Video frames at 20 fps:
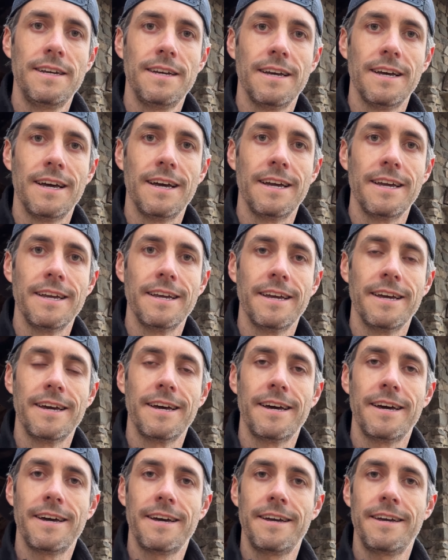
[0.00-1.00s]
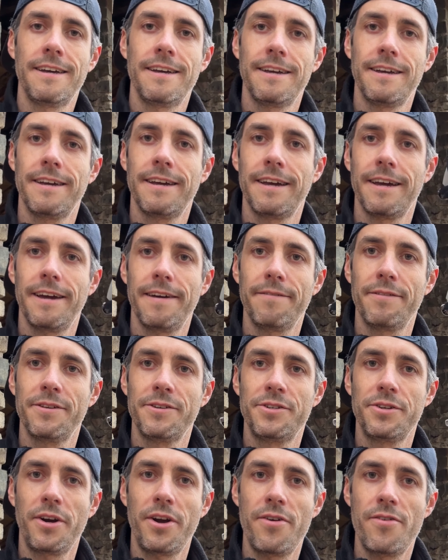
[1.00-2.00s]
I have the
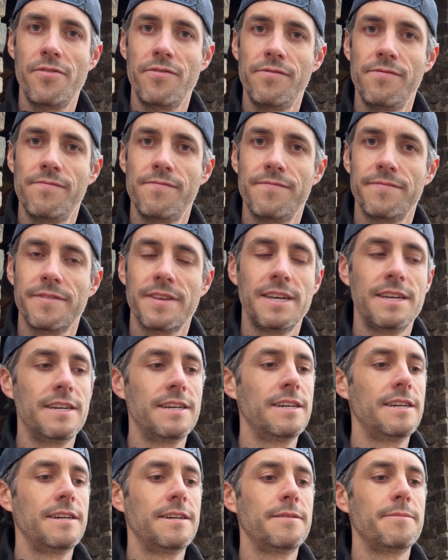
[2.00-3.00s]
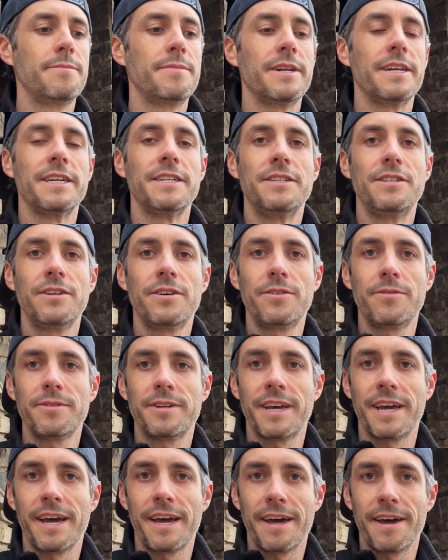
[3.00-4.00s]
drone, but I don't
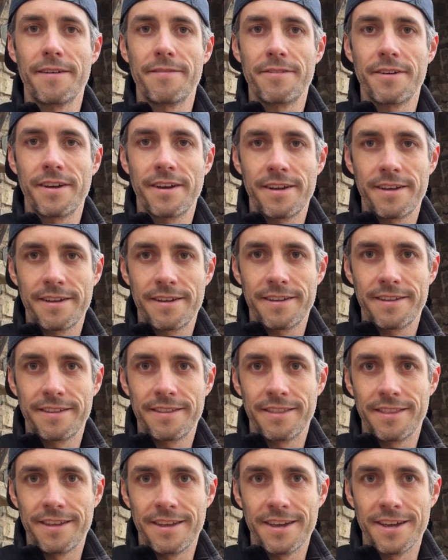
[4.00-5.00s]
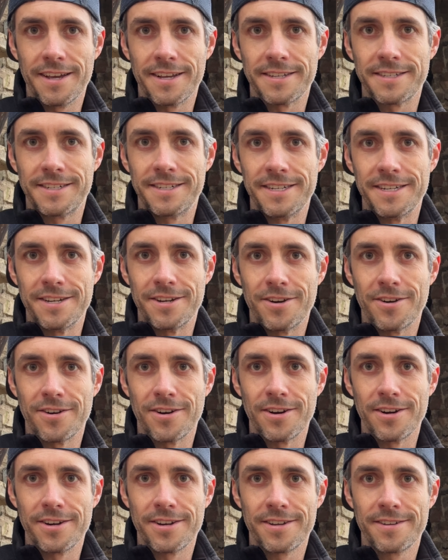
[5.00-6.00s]
have the SD
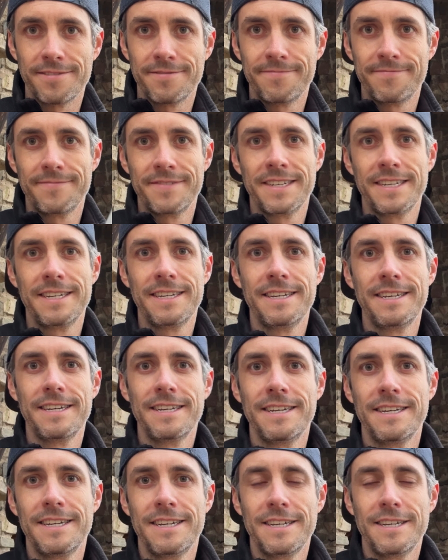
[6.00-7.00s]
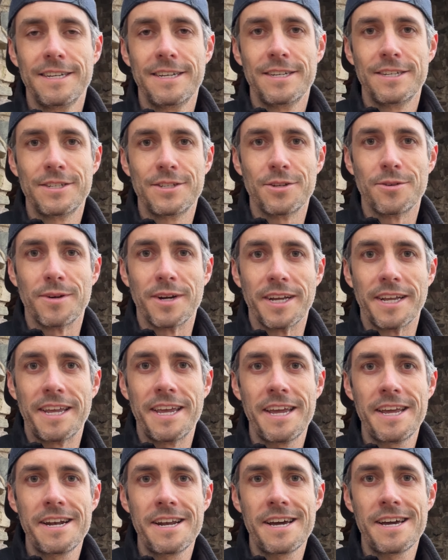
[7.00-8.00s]
card. So I
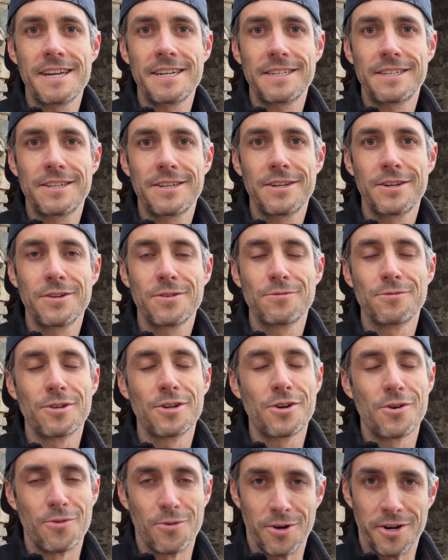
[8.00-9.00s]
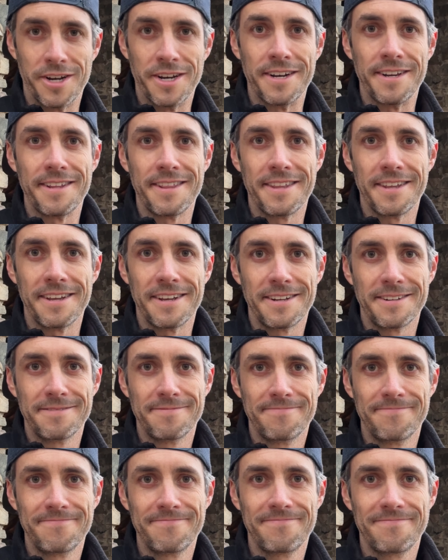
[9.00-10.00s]
cannot record anything.
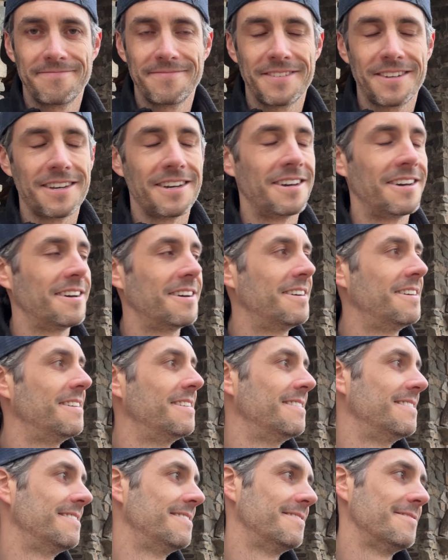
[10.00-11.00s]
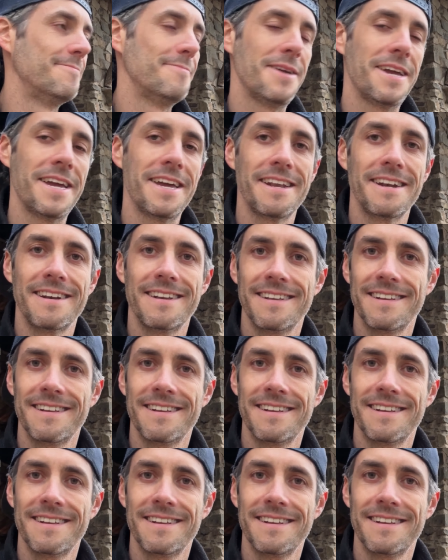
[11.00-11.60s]
Oh, man.